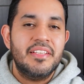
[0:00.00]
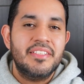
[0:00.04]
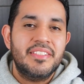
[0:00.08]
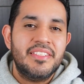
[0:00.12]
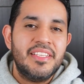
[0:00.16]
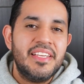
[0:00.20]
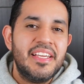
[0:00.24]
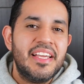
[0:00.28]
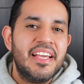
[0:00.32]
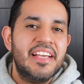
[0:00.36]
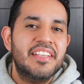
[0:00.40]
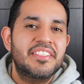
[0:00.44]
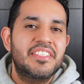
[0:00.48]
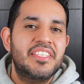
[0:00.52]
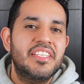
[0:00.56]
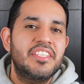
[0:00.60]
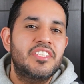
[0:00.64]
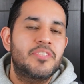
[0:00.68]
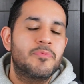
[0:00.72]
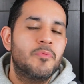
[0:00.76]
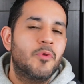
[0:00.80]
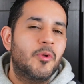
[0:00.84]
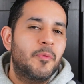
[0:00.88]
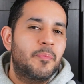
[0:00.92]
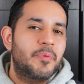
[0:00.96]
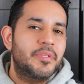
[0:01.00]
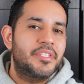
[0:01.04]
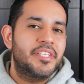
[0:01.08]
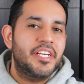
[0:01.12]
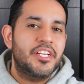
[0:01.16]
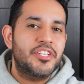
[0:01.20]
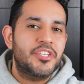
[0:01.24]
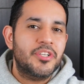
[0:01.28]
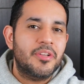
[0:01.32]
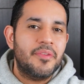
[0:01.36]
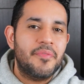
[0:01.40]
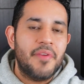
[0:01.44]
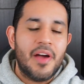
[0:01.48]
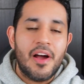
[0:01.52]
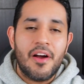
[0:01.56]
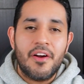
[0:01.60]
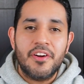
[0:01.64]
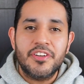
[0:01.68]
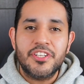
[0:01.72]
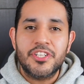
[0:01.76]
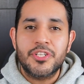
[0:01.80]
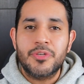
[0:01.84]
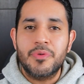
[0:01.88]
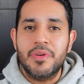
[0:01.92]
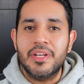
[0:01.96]
Seeing as the small potential of
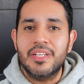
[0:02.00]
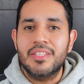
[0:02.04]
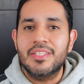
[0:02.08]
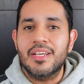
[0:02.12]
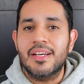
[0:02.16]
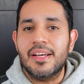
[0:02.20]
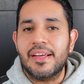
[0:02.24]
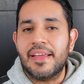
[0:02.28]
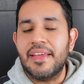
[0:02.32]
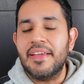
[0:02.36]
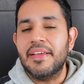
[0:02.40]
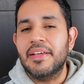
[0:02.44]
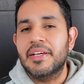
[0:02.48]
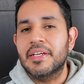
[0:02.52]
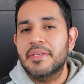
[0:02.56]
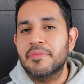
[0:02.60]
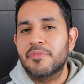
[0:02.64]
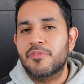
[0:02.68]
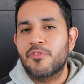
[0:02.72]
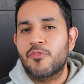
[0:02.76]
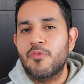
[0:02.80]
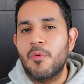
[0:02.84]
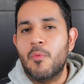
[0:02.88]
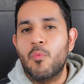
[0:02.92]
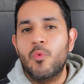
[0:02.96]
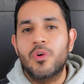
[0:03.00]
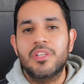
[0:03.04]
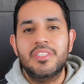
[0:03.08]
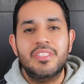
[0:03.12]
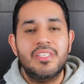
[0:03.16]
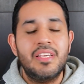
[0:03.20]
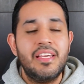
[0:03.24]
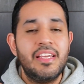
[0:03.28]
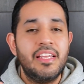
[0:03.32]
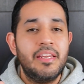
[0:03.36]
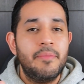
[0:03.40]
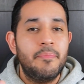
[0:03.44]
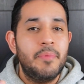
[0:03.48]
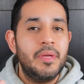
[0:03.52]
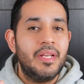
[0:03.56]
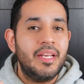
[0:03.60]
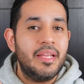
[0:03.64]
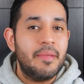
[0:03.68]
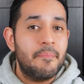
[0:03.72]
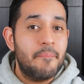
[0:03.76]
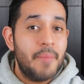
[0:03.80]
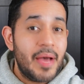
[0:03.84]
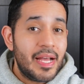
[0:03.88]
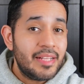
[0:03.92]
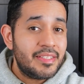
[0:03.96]
heartstring tugging comes from what teen
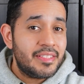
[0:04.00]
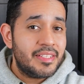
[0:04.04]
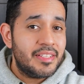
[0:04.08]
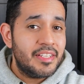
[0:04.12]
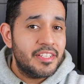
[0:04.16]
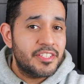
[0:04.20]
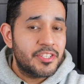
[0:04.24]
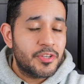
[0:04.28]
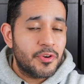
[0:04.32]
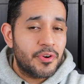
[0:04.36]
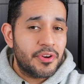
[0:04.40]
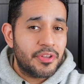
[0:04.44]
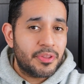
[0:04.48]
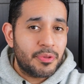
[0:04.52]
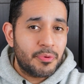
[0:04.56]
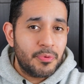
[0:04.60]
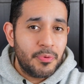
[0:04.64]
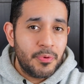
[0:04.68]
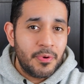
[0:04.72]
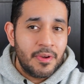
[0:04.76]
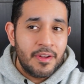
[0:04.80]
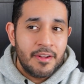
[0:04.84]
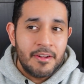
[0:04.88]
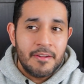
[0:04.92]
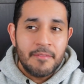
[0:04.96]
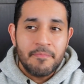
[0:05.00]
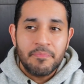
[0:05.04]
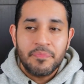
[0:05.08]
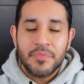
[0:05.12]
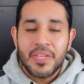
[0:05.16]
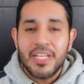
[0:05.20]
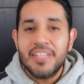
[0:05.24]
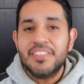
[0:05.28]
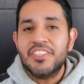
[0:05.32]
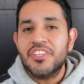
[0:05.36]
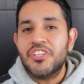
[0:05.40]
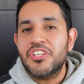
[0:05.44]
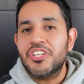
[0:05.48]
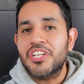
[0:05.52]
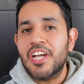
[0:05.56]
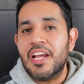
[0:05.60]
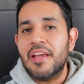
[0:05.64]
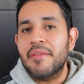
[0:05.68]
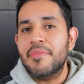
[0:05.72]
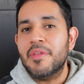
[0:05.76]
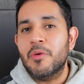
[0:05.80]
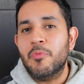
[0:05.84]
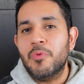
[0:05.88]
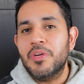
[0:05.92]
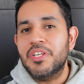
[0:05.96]
Billy Batson is going through, it's a
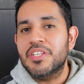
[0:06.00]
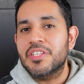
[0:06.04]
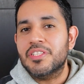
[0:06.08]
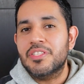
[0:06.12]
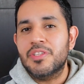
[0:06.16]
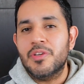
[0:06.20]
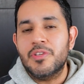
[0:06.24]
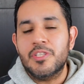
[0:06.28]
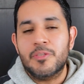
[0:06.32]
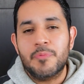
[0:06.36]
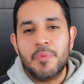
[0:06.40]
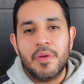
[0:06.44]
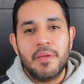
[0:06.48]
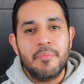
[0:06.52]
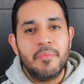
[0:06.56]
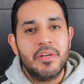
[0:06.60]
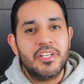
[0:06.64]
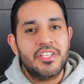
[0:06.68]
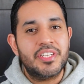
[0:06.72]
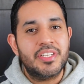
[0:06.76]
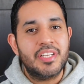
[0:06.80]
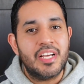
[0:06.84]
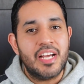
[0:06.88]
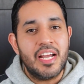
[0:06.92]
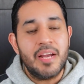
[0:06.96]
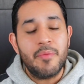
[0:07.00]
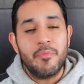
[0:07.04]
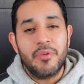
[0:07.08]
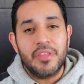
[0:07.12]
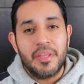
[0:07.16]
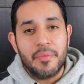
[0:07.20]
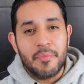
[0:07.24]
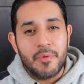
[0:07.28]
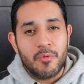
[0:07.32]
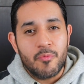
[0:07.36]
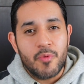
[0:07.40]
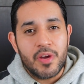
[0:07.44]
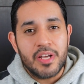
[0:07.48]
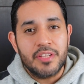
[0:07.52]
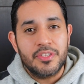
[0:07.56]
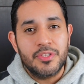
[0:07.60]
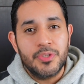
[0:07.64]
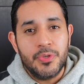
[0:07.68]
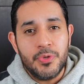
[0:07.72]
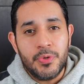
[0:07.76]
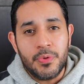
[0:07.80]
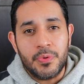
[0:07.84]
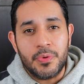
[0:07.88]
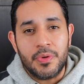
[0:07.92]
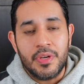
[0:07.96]
shame that we just don't spend much time with him in round
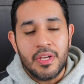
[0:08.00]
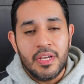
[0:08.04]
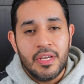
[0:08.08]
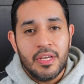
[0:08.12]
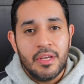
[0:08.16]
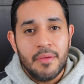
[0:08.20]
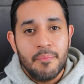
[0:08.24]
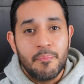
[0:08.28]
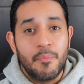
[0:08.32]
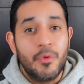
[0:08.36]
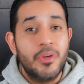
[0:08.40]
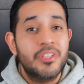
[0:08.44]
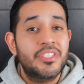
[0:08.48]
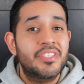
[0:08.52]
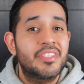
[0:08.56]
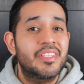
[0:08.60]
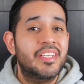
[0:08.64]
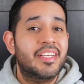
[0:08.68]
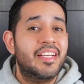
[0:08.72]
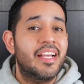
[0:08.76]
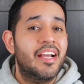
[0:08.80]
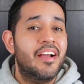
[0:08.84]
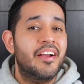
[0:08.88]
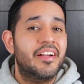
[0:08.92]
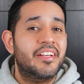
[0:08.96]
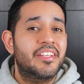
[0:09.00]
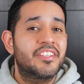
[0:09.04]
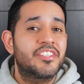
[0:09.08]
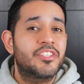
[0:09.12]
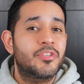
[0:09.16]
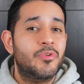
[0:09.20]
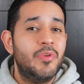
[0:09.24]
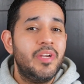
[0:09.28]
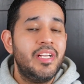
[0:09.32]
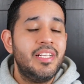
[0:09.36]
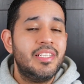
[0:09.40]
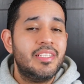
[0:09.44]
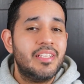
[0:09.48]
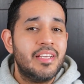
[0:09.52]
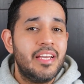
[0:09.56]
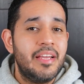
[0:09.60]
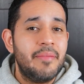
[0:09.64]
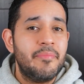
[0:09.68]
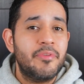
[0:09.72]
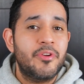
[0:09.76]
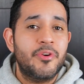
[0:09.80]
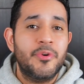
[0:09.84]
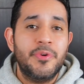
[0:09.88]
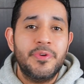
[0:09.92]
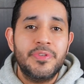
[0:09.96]
2. Most of the character screen
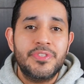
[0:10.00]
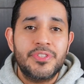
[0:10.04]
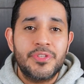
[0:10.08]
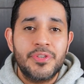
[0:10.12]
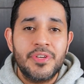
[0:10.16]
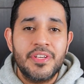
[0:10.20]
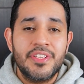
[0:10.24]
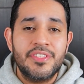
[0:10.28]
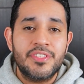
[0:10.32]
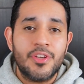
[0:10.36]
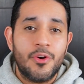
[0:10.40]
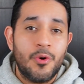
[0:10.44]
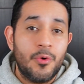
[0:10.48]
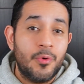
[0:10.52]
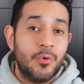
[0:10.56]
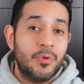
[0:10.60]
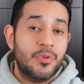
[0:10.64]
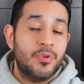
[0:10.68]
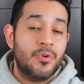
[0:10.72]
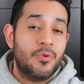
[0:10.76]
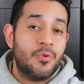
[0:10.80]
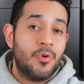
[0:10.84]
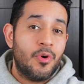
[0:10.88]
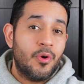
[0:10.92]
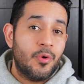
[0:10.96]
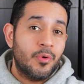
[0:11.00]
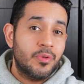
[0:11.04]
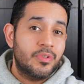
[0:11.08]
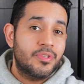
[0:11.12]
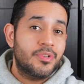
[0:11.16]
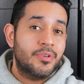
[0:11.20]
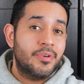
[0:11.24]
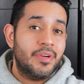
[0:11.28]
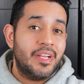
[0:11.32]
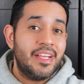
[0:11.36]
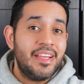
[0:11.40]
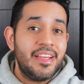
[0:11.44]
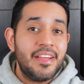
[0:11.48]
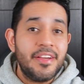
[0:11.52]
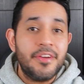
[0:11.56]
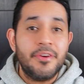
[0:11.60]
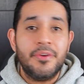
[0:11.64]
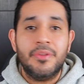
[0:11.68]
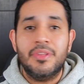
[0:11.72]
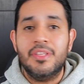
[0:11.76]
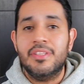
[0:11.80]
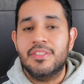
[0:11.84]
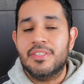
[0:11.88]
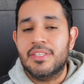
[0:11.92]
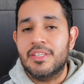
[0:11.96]
time goes to his older alter ego
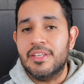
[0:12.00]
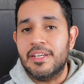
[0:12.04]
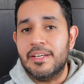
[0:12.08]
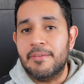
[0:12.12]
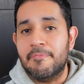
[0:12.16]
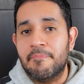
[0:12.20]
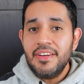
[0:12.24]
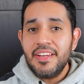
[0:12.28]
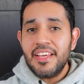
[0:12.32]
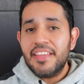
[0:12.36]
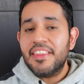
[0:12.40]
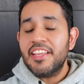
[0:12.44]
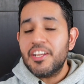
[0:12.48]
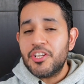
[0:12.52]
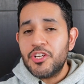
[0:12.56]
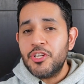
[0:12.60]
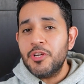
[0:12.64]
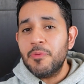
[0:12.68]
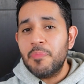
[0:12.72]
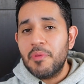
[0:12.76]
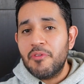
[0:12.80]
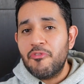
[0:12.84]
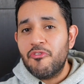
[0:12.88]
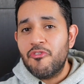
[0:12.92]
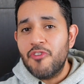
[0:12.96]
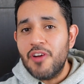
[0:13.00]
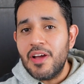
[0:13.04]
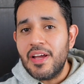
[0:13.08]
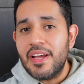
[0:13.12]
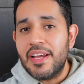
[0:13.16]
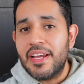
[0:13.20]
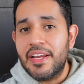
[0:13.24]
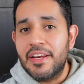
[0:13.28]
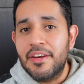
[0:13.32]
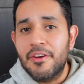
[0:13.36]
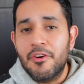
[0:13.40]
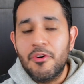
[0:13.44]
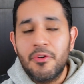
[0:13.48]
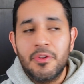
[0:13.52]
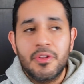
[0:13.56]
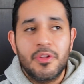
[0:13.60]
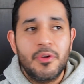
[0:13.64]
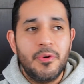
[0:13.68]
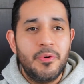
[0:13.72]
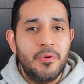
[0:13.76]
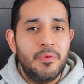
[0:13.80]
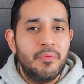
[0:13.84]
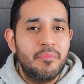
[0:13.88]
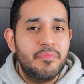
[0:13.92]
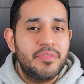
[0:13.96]
this time. Now that should be fine,
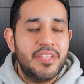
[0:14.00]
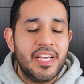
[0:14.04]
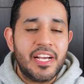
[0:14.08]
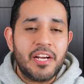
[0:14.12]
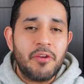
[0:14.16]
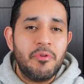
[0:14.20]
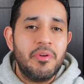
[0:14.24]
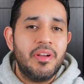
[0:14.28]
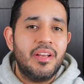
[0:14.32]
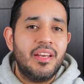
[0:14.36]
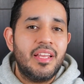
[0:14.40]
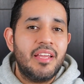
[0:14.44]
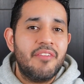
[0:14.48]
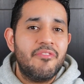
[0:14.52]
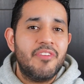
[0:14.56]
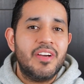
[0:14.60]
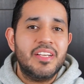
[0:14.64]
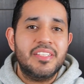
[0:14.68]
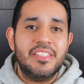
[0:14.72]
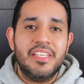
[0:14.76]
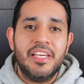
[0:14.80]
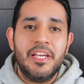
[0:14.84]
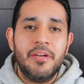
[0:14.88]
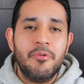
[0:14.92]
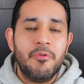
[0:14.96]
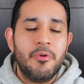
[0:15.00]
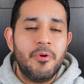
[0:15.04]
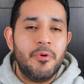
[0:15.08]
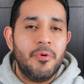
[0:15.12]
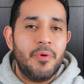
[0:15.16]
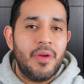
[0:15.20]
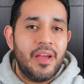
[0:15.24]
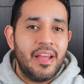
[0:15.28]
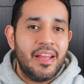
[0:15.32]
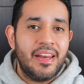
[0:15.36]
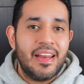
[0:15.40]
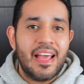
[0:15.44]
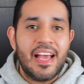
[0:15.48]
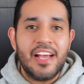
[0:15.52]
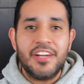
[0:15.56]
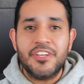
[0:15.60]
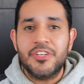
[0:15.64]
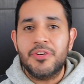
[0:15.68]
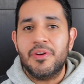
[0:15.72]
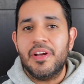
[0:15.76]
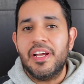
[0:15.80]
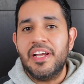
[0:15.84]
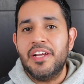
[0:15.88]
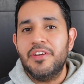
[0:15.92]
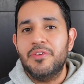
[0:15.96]
although Zachary Levi's hero and
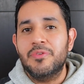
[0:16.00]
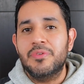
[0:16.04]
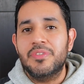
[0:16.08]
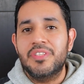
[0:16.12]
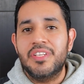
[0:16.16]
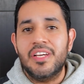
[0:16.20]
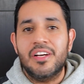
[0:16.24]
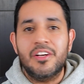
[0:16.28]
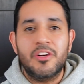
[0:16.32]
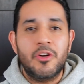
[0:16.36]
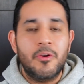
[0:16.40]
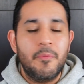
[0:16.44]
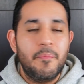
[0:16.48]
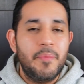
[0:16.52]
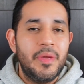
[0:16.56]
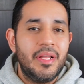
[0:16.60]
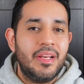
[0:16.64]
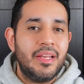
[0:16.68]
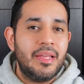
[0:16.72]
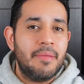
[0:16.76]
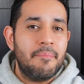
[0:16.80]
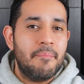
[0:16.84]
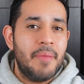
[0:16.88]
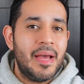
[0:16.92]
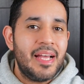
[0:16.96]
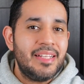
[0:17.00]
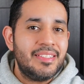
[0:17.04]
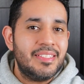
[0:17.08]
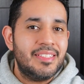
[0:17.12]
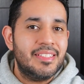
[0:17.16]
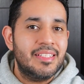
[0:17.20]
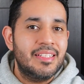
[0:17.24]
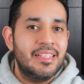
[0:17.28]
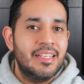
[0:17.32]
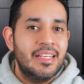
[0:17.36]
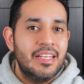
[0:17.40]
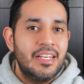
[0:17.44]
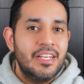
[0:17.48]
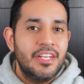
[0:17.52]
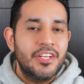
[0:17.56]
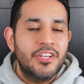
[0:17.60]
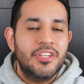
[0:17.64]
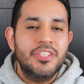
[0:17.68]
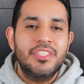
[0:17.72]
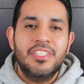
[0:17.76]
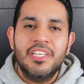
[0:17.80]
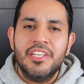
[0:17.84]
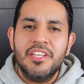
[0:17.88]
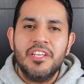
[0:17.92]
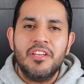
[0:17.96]
Asher Angel's younger Billy Batson
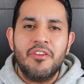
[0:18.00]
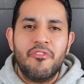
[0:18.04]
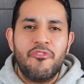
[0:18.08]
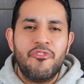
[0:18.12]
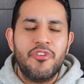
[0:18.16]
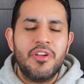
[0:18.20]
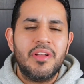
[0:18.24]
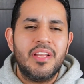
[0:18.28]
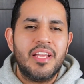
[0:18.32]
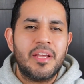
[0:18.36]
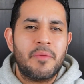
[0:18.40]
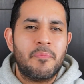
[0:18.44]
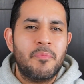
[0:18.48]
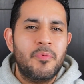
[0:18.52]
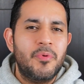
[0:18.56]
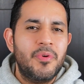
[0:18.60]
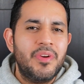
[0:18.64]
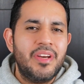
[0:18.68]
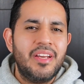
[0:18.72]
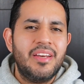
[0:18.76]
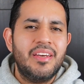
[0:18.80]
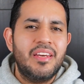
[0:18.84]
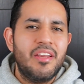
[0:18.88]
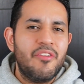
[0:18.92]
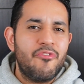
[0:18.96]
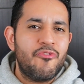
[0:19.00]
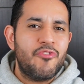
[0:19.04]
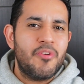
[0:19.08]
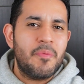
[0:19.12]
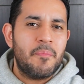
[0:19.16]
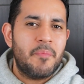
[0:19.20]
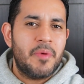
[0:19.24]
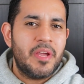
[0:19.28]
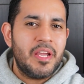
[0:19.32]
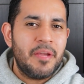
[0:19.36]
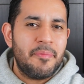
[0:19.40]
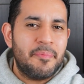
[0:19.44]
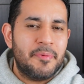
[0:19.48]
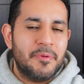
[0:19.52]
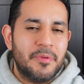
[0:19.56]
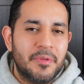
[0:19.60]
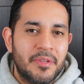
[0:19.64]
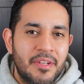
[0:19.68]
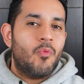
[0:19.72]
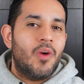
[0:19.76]
continue to feel like pretty different people.